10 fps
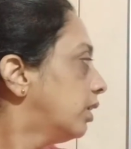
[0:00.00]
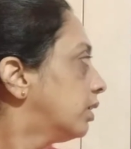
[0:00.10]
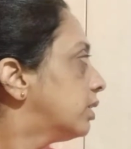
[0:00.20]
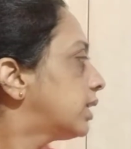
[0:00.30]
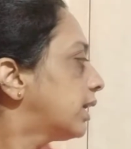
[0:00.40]

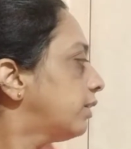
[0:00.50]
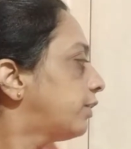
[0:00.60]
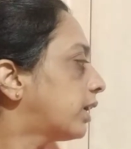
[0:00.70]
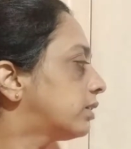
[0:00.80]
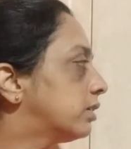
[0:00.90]
The second
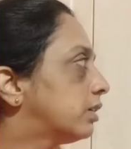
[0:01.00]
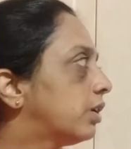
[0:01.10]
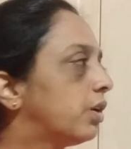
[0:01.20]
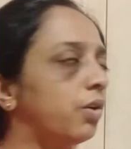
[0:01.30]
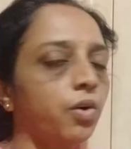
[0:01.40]
factor
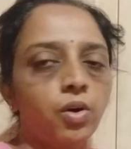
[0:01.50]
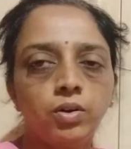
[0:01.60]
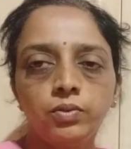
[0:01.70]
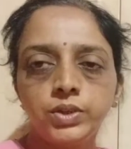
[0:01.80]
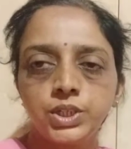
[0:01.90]

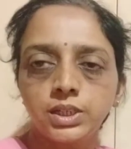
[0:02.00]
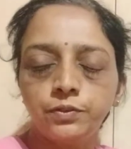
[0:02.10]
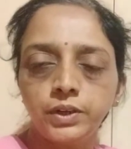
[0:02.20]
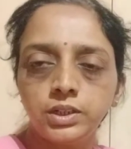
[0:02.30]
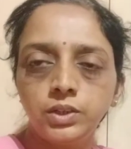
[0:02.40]
which is
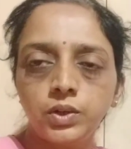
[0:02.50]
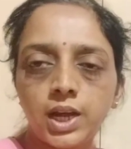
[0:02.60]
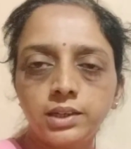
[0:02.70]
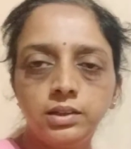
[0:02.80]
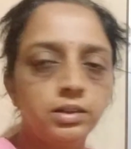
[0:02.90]
affecting on
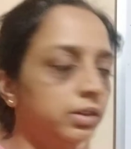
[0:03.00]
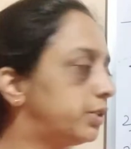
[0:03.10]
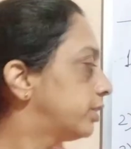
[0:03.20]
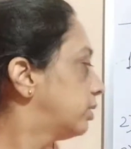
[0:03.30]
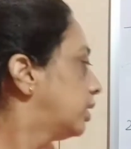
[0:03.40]

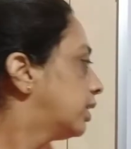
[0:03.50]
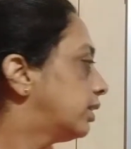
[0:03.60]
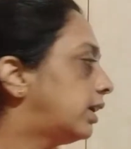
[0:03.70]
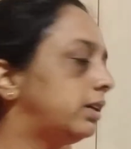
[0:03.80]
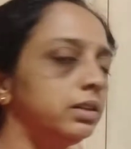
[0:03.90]
agriculture,
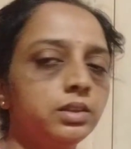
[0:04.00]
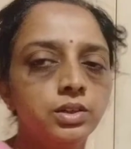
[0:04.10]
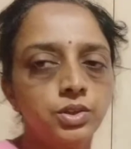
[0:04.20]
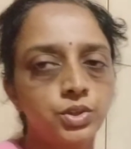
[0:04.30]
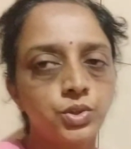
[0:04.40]
that is
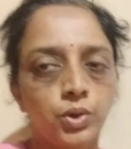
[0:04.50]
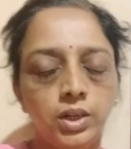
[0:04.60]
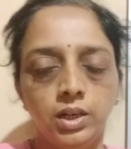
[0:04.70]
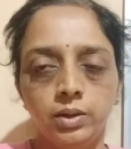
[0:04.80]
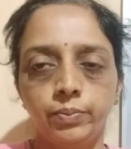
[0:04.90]
soil.
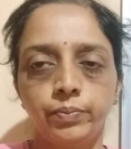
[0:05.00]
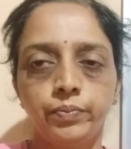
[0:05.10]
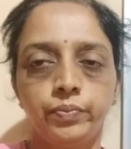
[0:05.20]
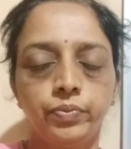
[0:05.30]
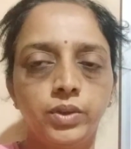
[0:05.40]

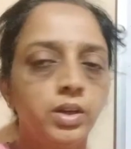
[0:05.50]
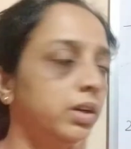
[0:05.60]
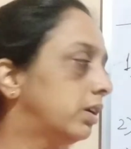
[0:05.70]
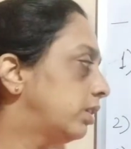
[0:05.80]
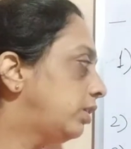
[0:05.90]

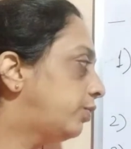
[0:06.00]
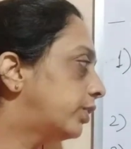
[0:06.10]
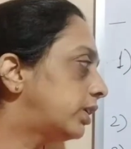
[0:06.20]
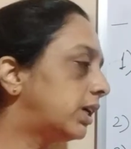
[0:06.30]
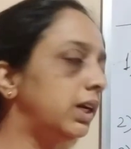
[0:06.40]
The
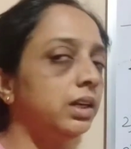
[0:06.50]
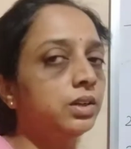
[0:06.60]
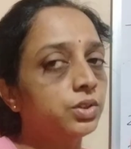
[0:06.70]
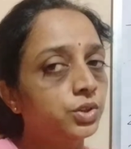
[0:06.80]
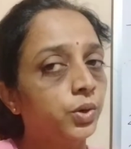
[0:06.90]
fertile
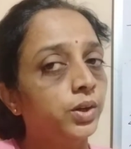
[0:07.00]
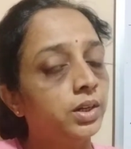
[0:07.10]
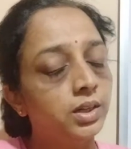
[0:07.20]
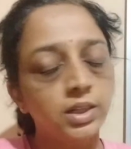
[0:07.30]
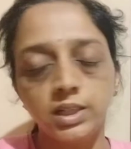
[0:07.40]
soil
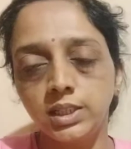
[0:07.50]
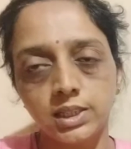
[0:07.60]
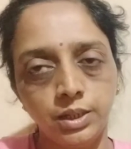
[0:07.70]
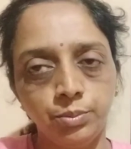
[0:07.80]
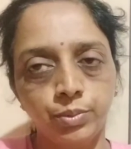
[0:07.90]
is
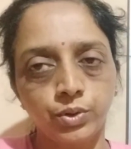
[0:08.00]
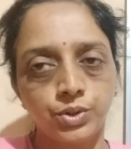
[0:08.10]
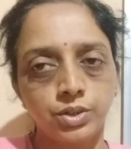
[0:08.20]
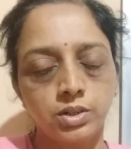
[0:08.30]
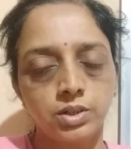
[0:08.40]

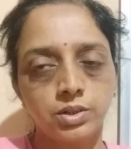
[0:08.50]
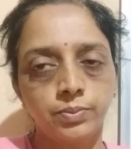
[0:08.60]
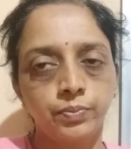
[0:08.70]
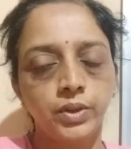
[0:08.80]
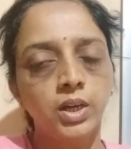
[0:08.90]
important.
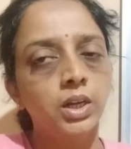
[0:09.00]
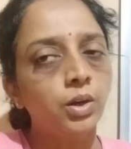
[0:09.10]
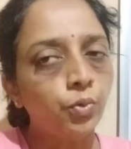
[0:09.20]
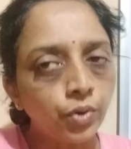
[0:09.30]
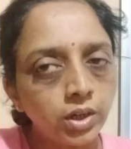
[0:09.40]
Now,
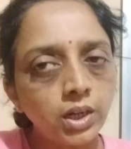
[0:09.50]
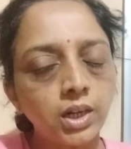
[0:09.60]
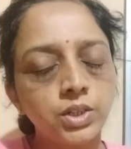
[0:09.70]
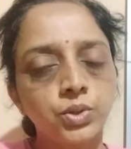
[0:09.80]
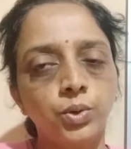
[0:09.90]
fertile
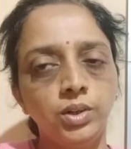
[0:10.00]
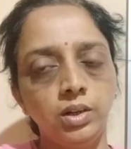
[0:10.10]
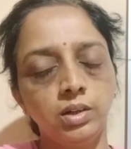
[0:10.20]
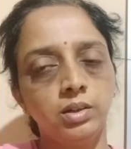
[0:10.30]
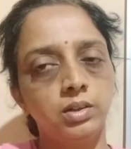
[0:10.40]
soil
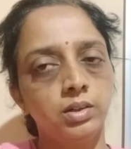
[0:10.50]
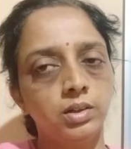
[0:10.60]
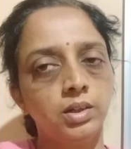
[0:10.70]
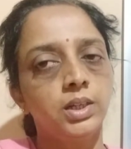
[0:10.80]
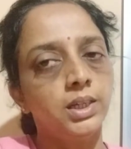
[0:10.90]

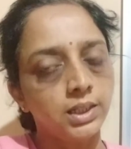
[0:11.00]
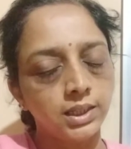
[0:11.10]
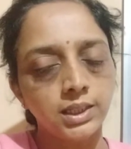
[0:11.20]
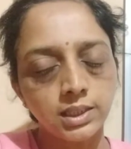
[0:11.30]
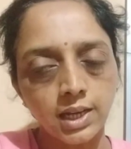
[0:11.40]
in
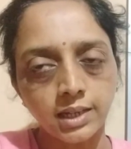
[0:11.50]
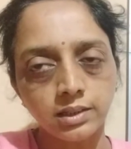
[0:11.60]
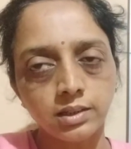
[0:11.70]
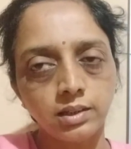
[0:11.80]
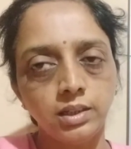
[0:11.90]
this
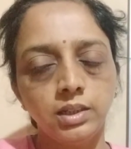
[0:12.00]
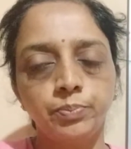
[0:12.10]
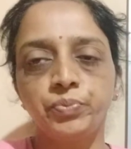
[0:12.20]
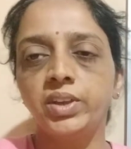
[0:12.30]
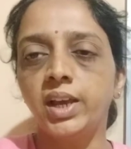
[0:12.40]
category,
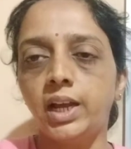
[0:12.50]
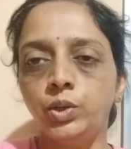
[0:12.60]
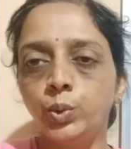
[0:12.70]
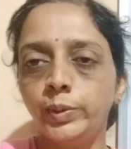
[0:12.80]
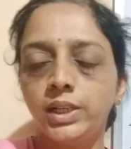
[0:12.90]

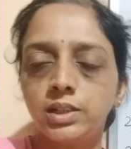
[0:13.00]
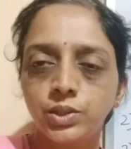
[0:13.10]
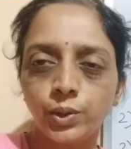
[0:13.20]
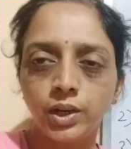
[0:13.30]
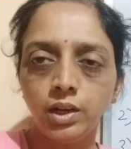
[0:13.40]
alluvial
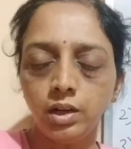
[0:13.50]
soil,